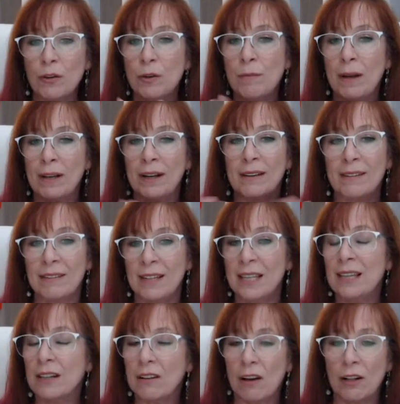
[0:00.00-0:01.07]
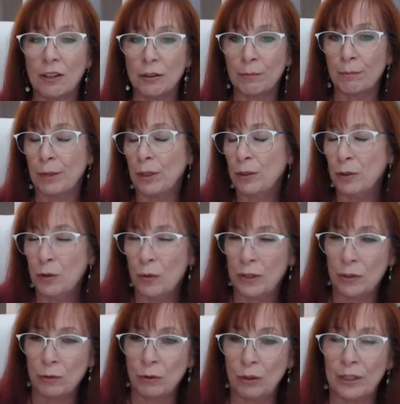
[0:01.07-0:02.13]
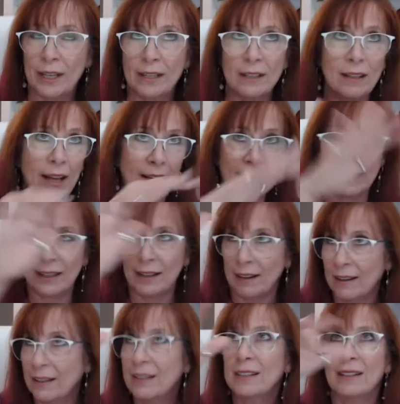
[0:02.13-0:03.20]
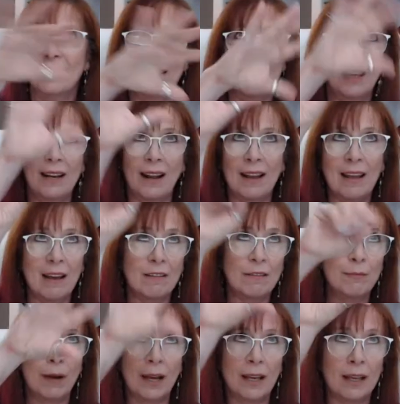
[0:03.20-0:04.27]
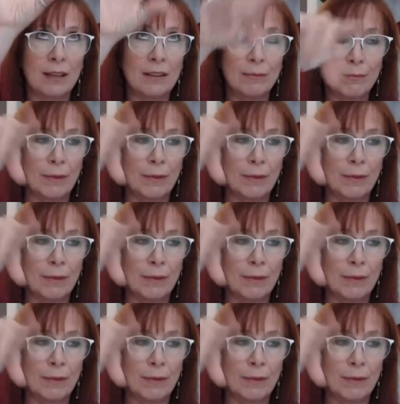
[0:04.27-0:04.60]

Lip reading: you might not see the color blue when you look at a light, like, again, I have my